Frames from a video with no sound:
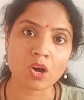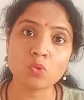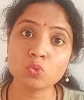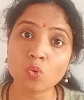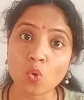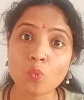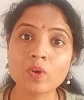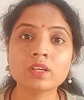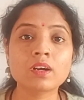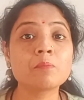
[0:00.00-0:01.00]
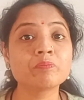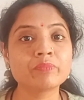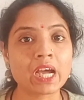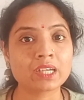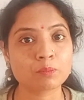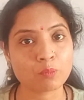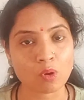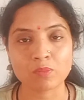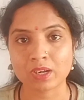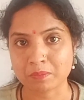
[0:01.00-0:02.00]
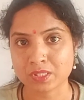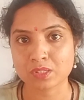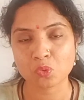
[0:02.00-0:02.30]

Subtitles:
how to overcome that problems.